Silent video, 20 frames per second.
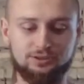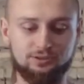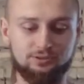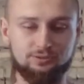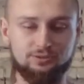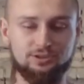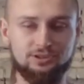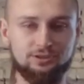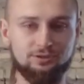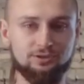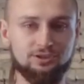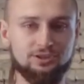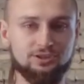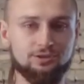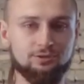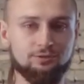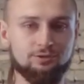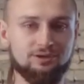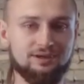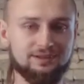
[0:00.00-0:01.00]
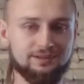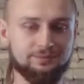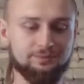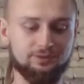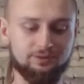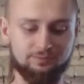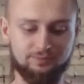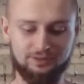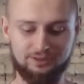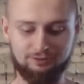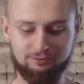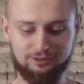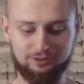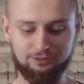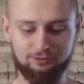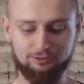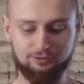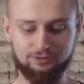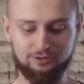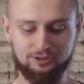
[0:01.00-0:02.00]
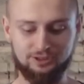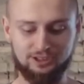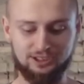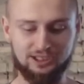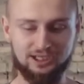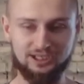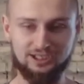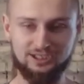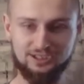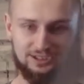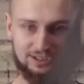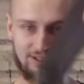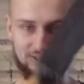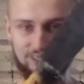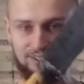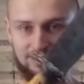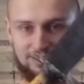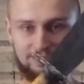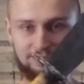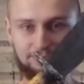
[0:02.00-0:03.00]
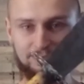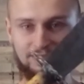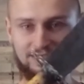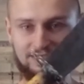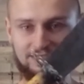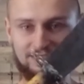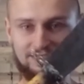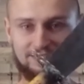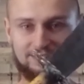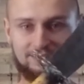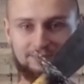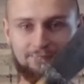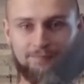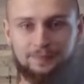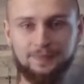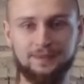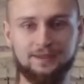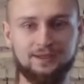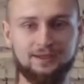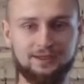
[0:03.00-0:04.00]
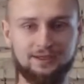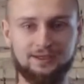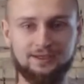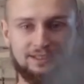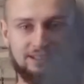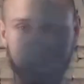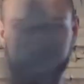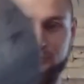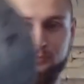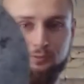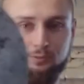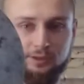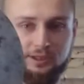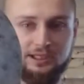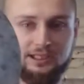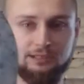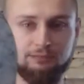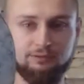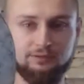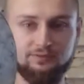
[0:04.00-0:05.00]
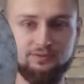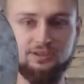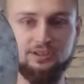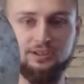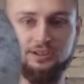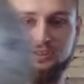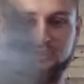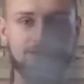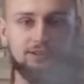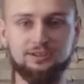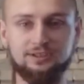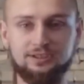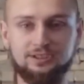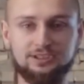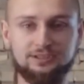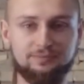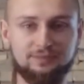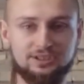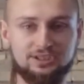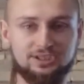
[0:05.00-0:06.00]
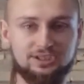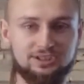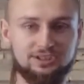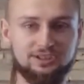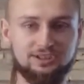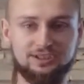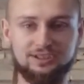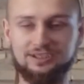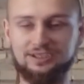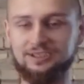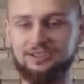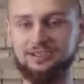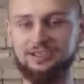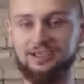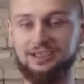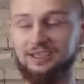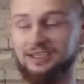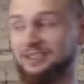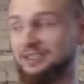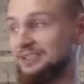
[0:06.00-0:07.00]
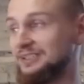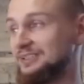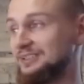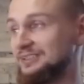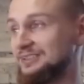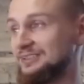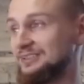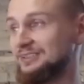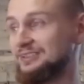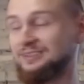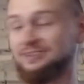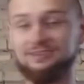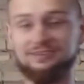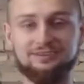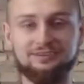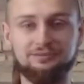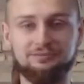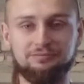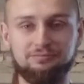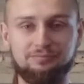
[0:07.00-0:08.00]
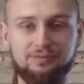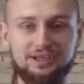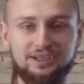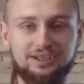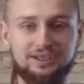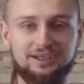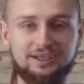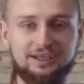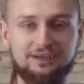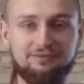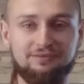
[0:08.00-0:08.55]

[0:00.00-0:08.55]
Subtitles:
so it's not easy to transport. But when you release it, this part just put together with stick is much easier and better.